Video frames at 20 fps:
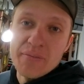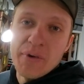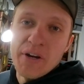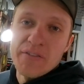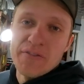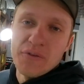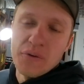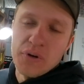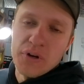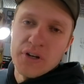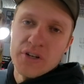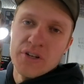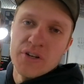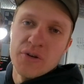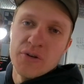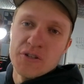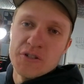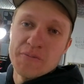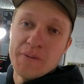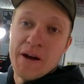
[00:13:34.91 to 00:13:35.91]
that my 400
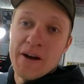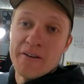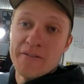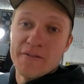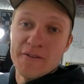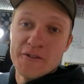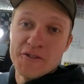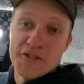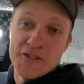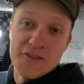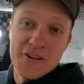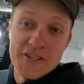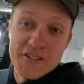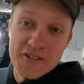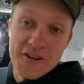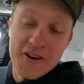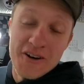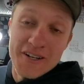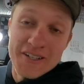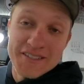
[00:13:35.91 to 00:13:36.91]
horsepower first
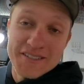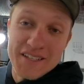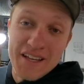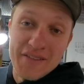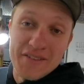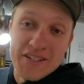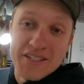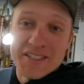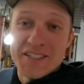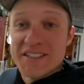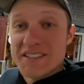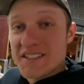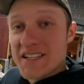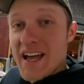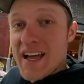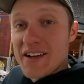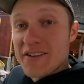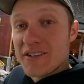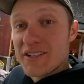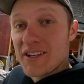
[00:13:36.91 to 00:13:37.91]
generation RX-7 is
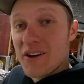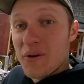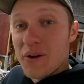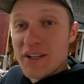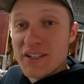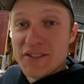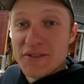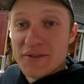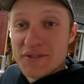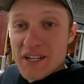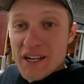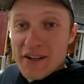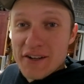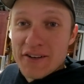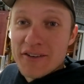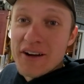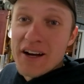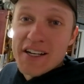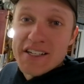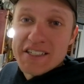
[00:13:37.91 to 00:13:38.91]
exactly going to
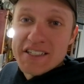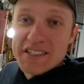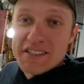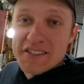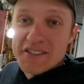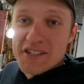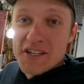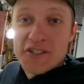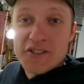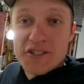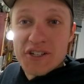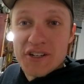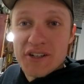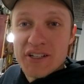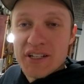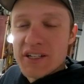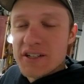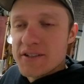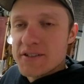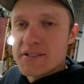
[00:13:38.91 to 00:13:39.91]
terrorize these
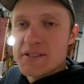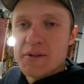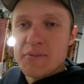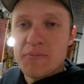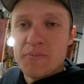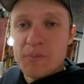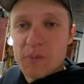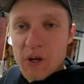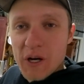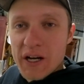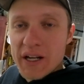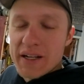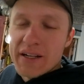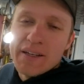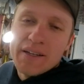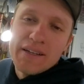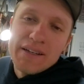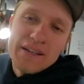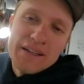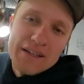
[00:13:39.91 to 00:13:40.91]
stationary gears, but
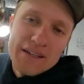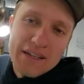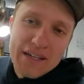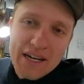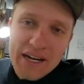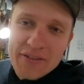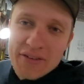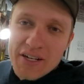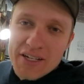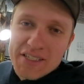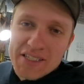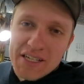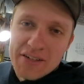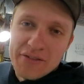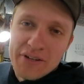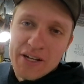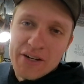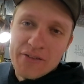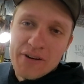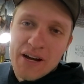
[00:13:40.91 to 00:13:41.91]
I've got a
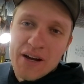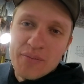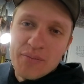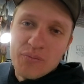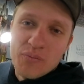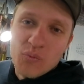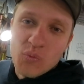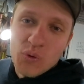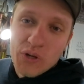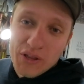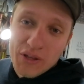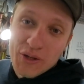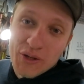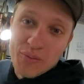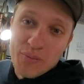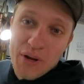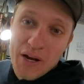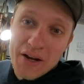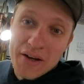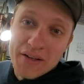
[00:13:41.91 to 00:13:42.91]
set laying around with
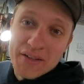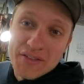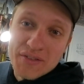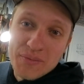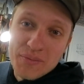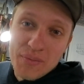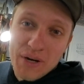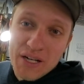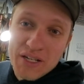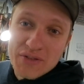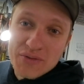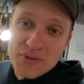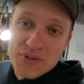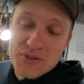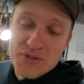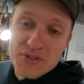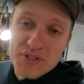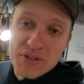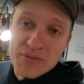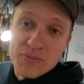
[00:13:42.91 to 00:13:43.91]
good bearings. Might as well
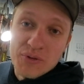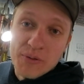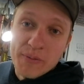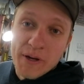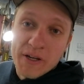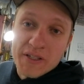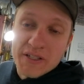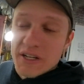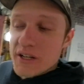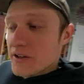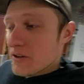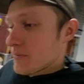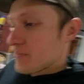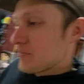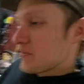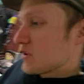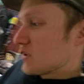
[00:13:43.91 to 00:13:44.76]
use it and put it back together.